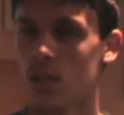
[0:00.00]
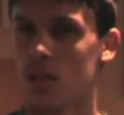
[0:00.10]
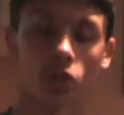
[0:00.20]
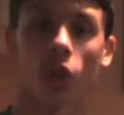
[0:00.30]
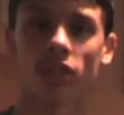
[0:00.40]

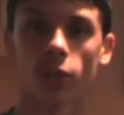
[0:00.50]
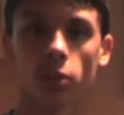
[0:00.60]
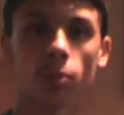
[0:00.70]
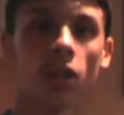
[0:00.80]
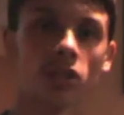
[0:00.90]
So as I
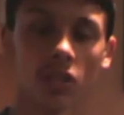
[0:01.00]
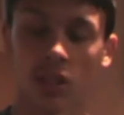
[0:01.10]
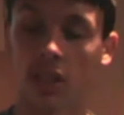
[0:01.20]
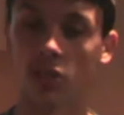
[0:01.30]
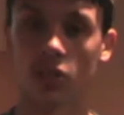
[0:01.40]
was
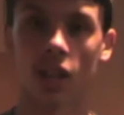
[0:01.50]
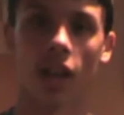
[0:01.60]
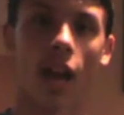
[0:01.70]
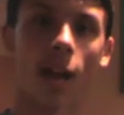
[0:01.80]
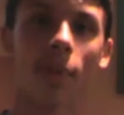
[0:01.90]
browsing the
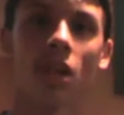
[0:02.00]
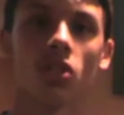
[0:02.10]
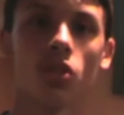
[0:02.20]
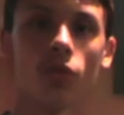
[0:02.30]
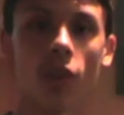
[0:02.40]
internet, I
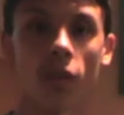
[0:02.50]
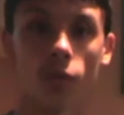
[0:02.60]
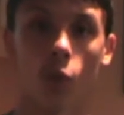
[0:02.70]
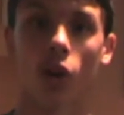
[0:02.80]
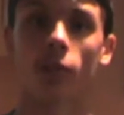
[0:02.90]
managed to find
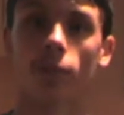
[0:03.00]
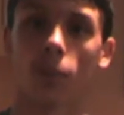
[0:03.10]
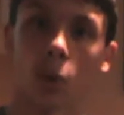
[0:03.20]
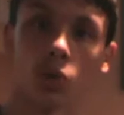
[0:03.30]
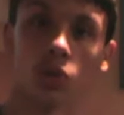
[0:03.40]
four
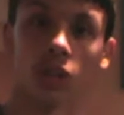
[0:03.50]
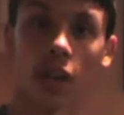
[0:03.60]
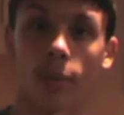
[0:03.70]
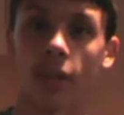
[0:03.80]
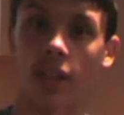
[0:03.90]
infomercials that
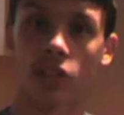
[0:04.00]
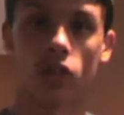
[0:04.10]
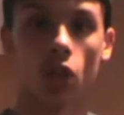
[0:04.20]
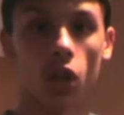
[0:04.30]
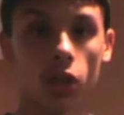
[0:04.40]
I would like to
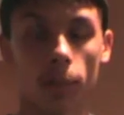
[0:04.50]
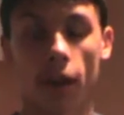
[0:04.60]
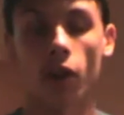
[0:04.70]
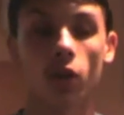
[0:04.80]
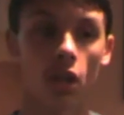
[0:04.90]
talk
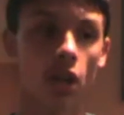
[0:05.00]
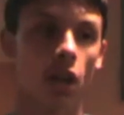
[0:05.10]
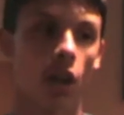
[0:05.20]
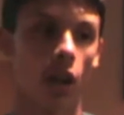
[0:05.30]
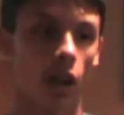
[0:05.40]
about,
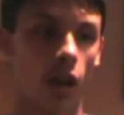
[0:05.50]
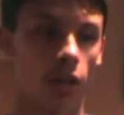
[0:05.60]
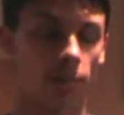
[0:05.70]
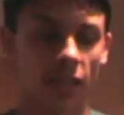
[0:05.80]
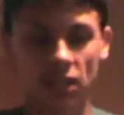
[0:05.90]

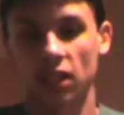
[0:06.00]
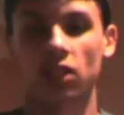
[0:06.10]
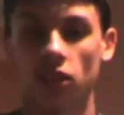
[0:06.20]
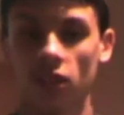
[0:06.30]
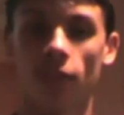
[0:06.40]
and basically
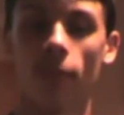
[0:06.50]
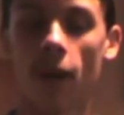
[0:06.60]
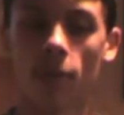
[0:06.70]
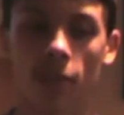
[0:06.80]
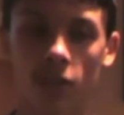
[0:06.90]
just give
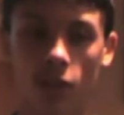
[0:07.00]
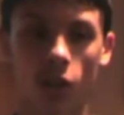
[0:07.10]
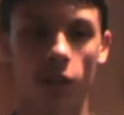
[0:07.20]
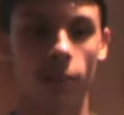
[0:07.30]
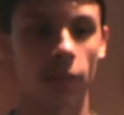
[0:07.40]
my opinion
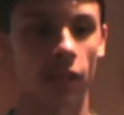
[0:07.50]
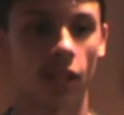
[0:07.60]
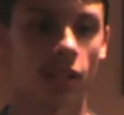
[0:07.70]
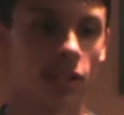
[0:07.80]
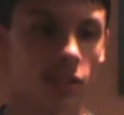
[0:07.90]
on it,
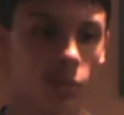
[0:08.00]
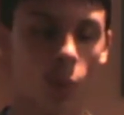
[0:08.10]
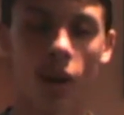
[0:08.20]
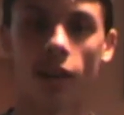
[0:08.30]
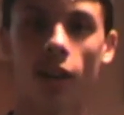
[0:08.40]
because
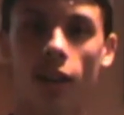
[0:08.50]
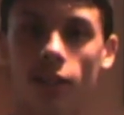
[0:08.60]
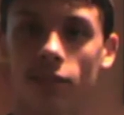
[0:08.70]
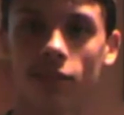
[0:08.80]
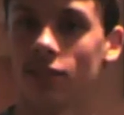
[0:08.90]
why
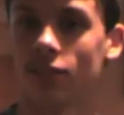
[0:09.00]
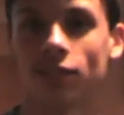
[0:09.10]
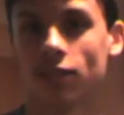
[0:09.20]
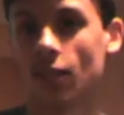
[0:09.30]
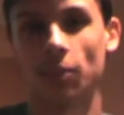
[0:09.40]
not? It's
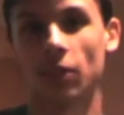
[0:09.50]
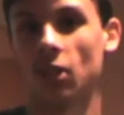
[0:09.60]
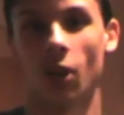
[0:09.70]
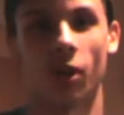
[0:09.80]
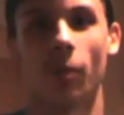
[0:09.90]
something to
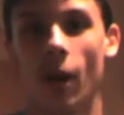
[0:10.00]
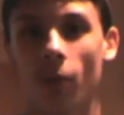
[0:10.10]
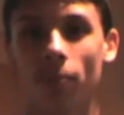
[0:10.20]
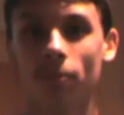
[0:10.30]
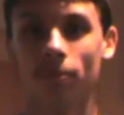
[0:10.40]
talk about.